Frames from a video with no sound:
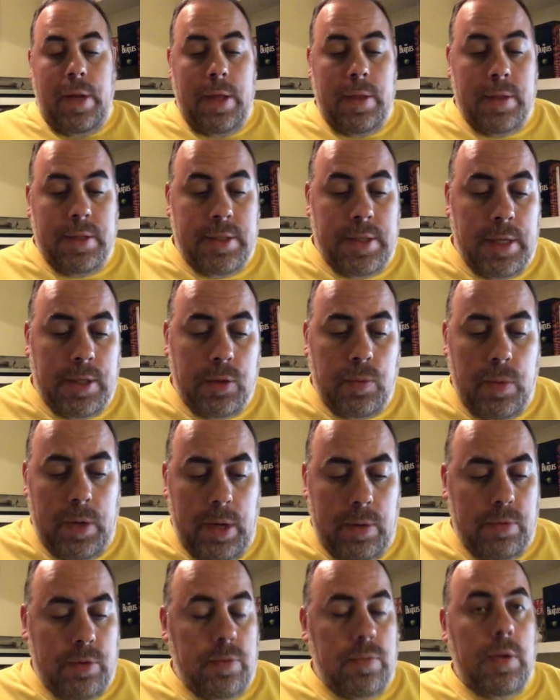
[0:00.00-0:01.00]
now this next one
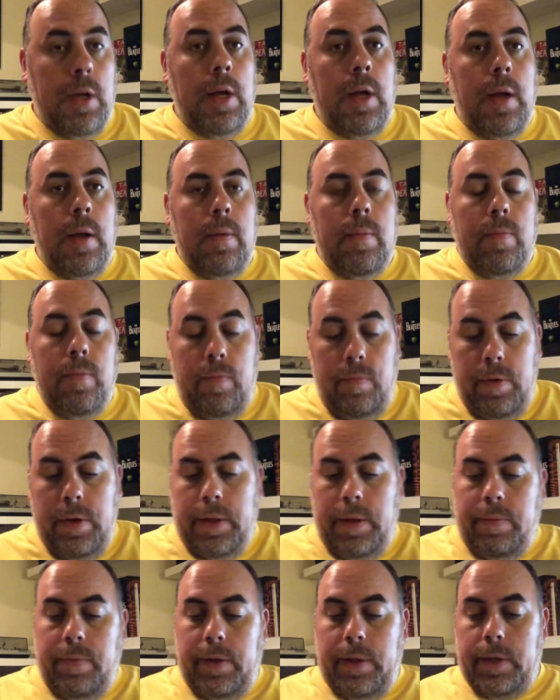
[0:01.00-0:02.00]
I was
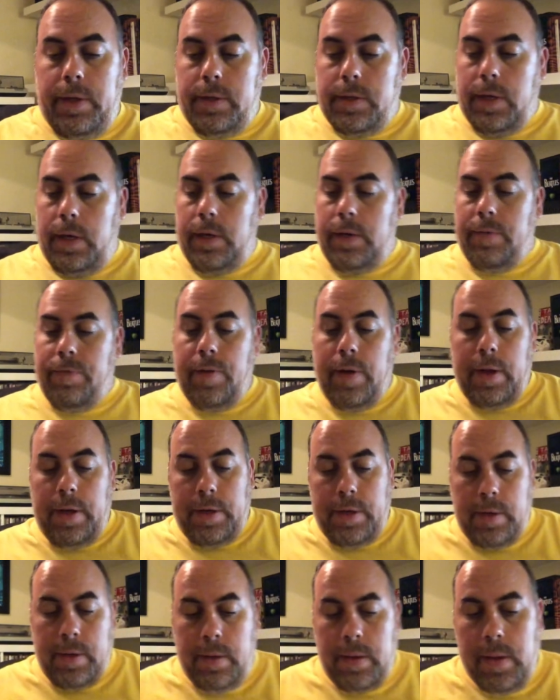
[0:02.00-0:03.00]
really excited to
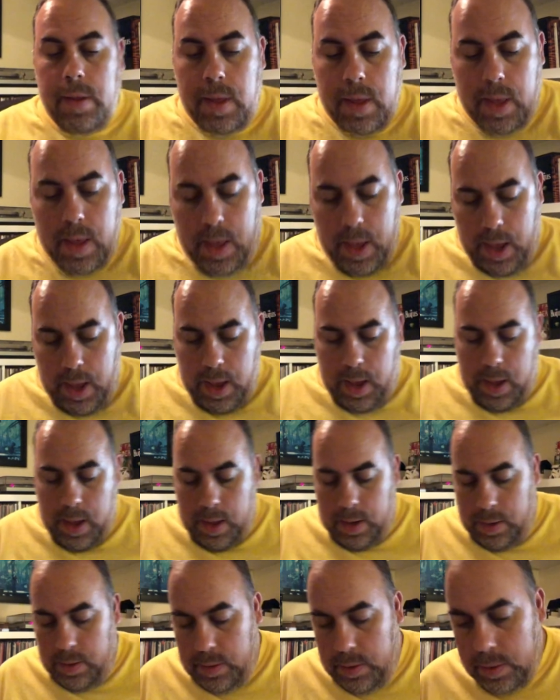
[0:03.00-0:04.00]
find,
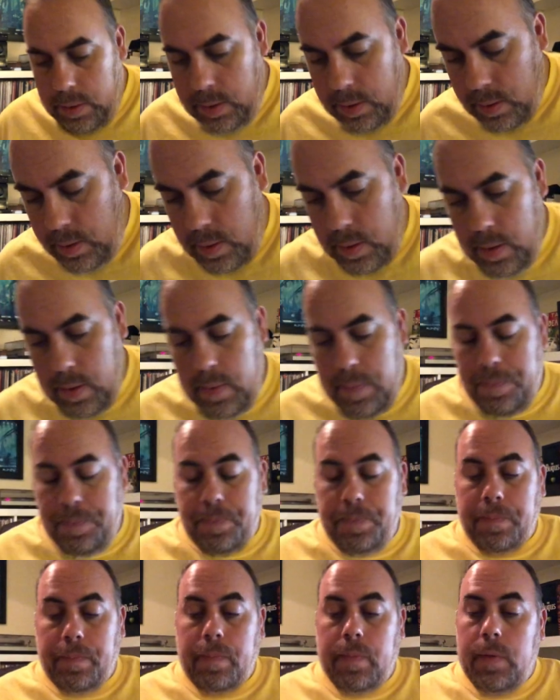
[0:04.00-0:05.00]
and
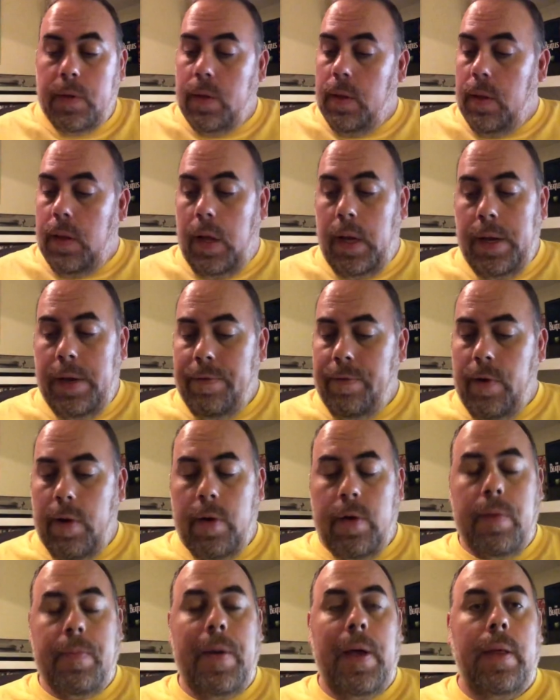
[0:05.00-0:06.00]
I never
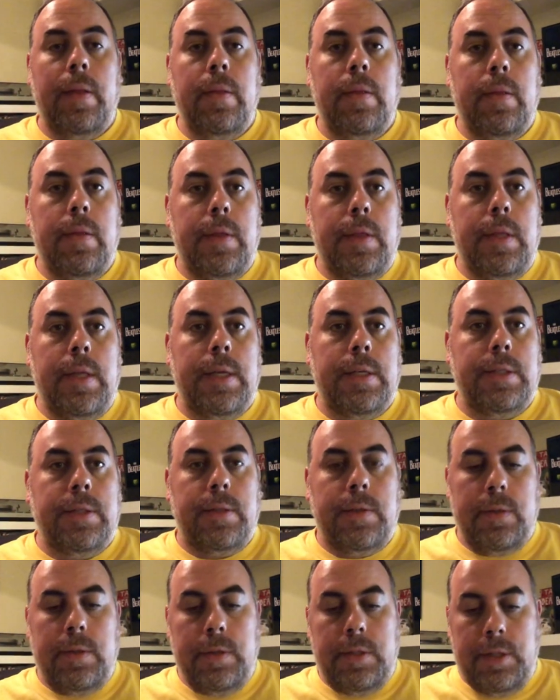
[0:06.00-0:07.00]
heard about this
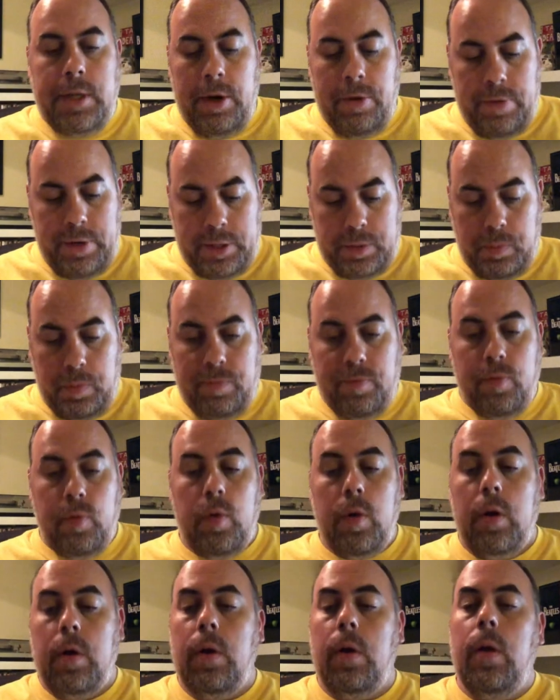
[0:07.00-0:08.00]
series
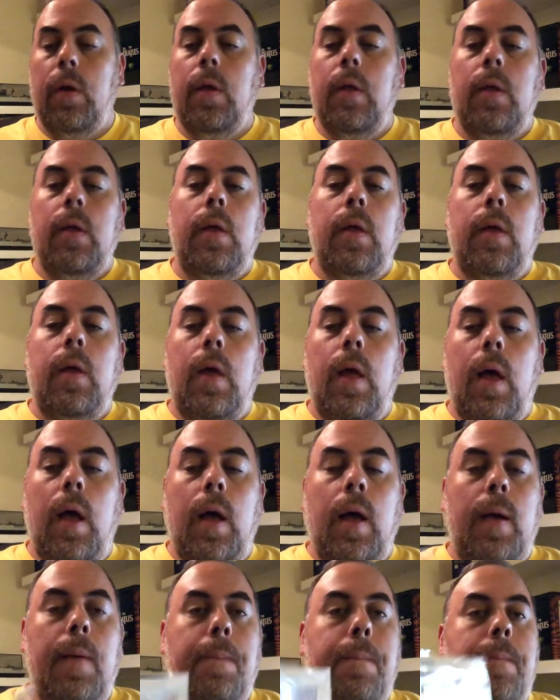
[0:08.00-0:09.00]
before,
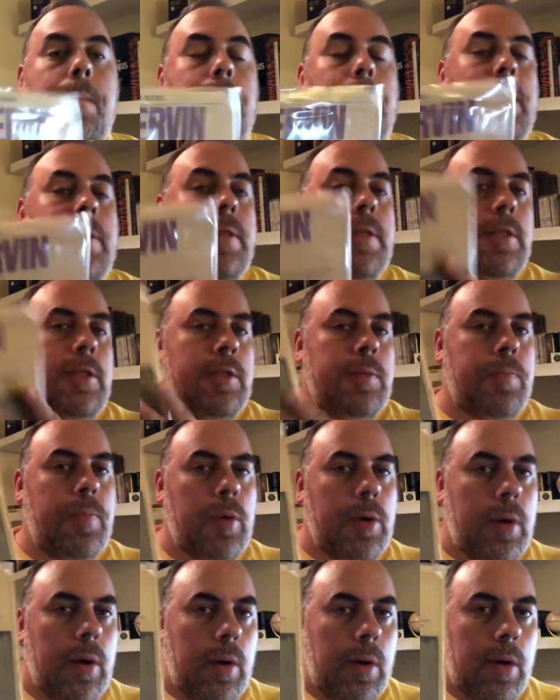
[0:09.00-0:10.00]
but this is
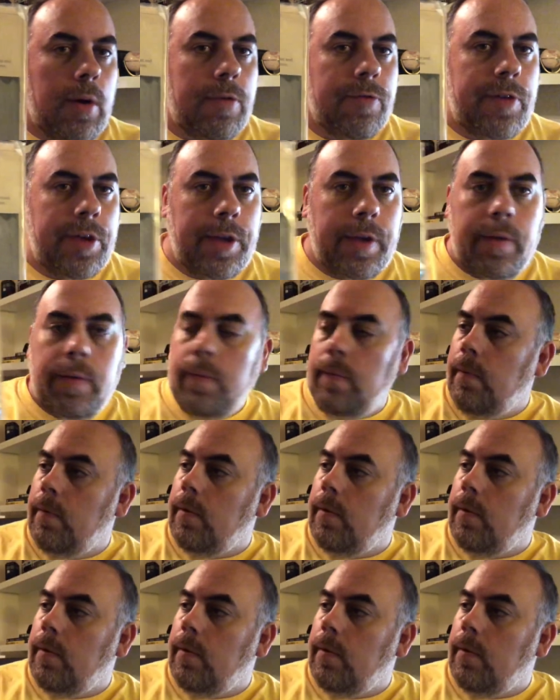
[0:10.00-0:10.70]
Booker Ervin,